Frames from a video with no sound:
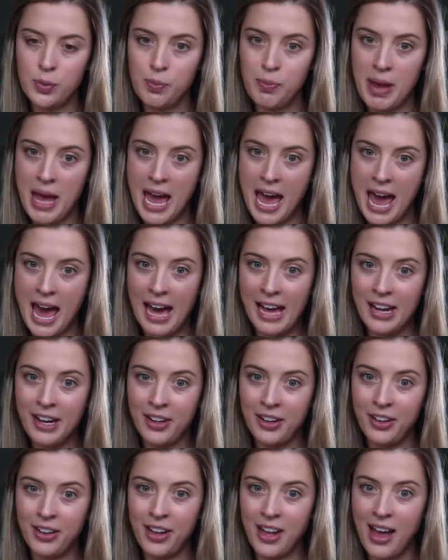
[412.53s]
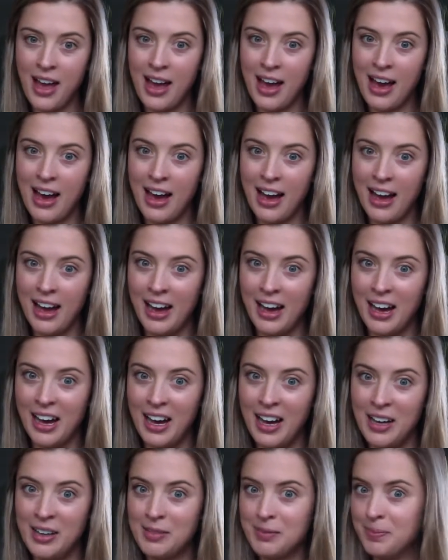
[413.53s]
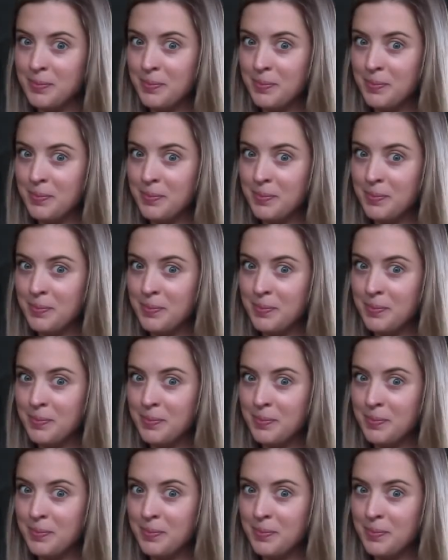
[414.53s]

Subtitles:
paddle a...